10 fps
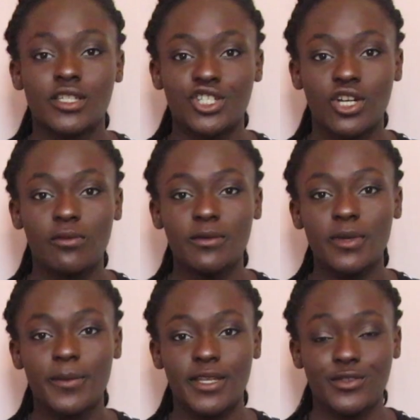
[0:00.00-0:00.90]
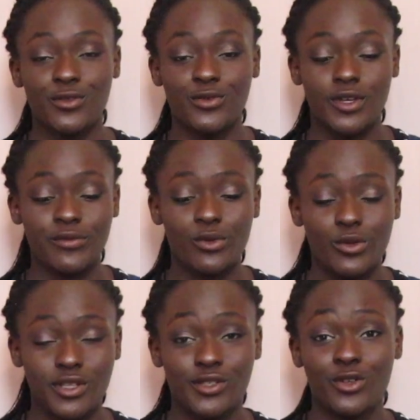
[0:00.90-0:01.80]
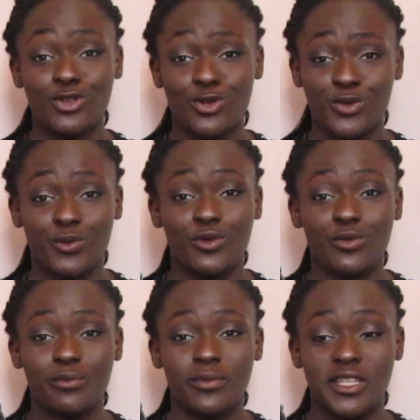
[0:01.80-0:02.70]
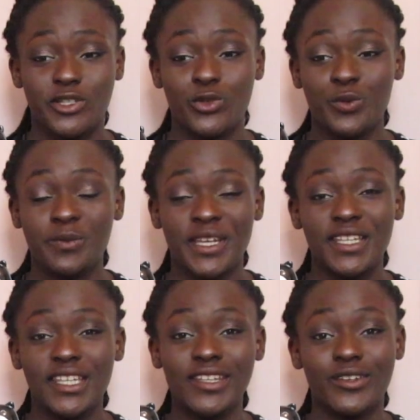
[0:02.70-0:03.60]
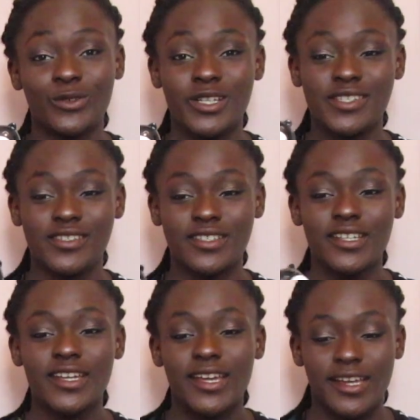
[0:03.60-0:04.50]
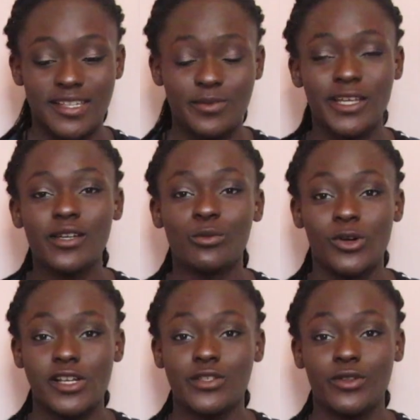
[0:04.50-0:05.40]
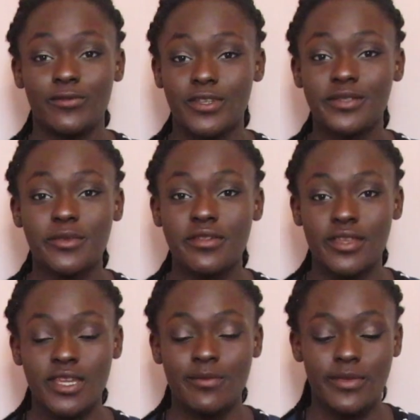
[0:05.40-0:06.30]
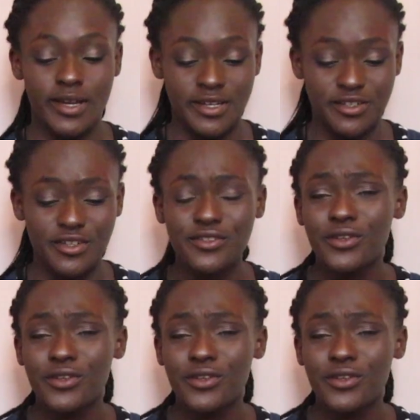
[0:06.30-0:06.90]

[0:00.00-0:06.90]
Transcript: To sharpen my pencils, I've got this adorable little piggy eraser, and it's black and white so it fits my theme, and it's just